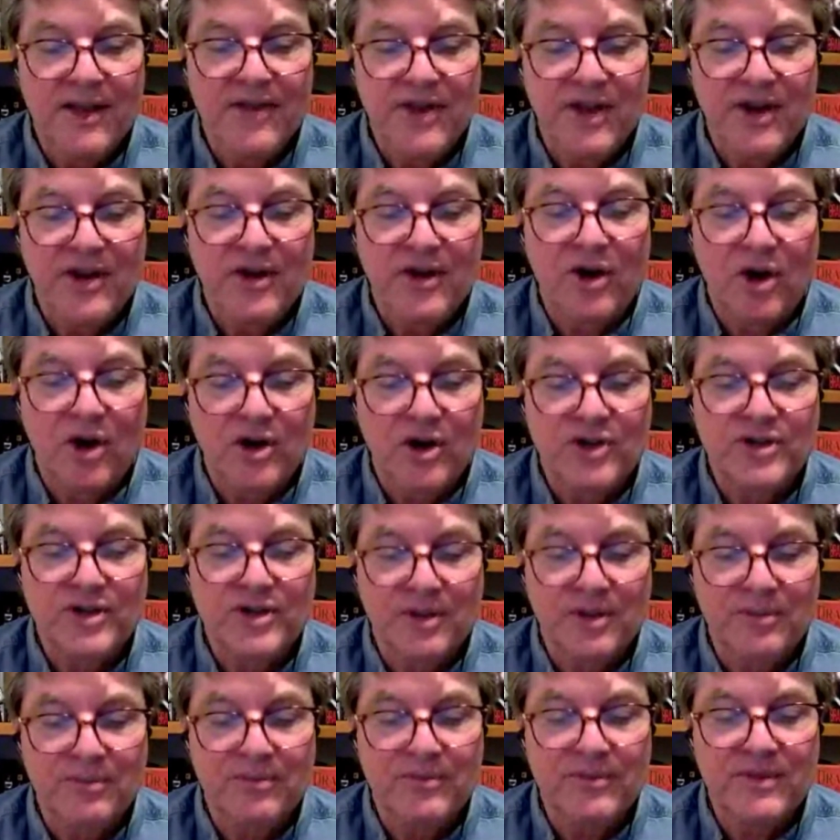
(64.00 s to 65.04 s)
there are
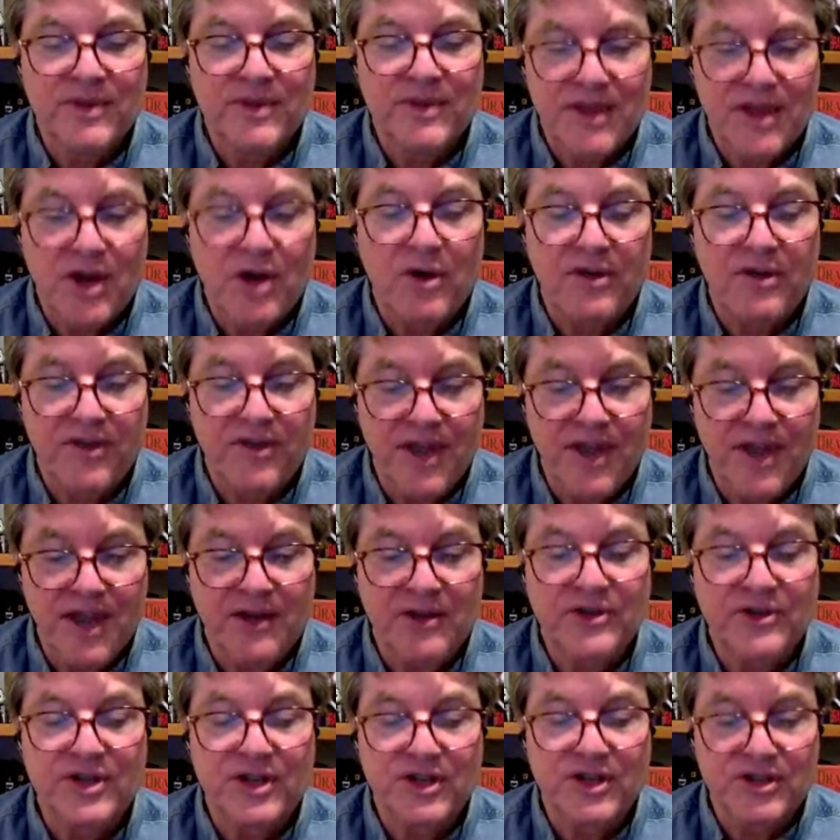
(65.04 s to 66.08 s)
some there are
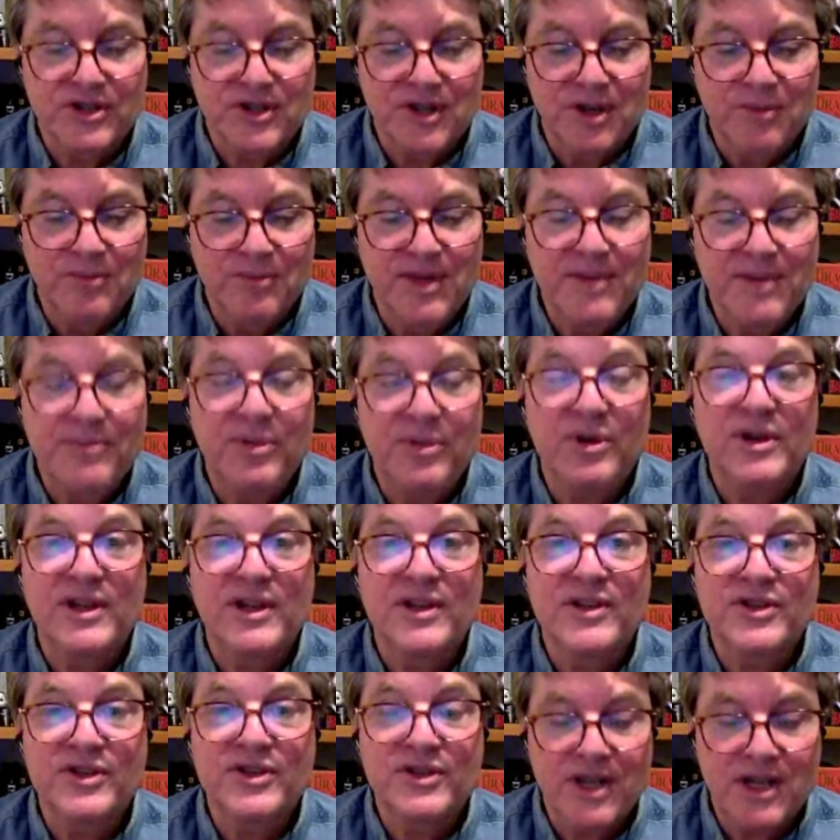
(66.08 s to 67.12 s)
things that some people
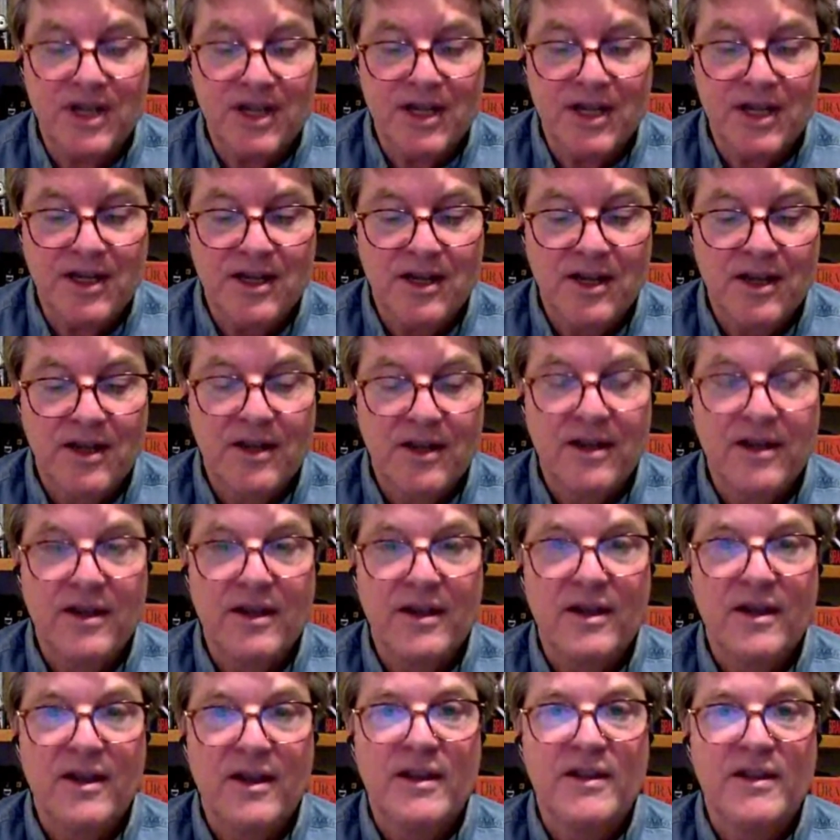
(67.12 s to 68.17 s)
can see
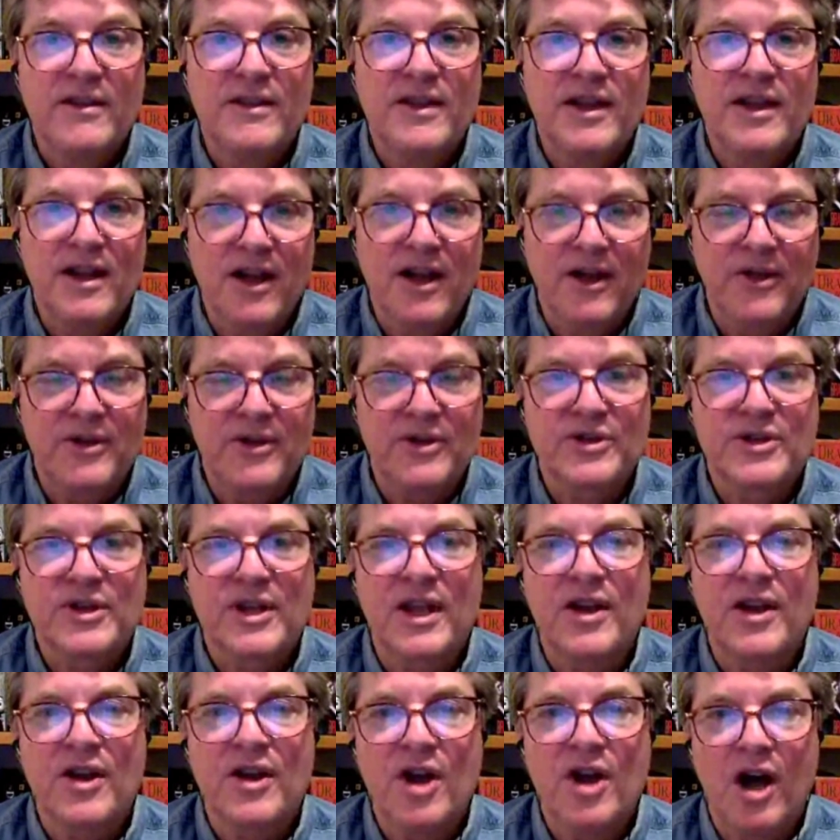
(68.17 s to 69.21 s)
that others
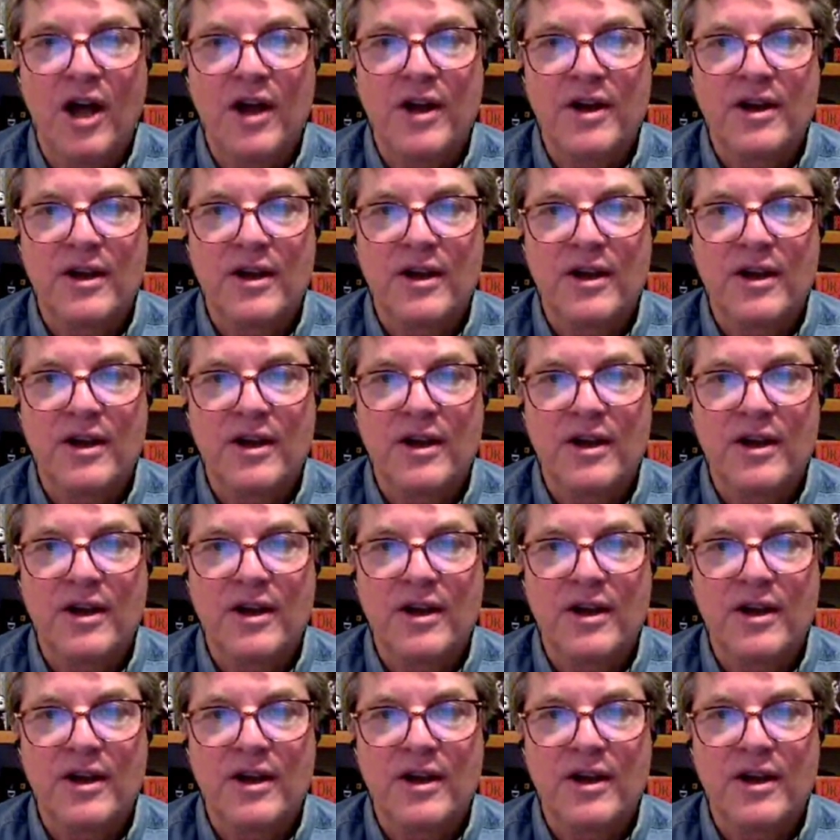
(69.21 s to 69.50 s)
cannot?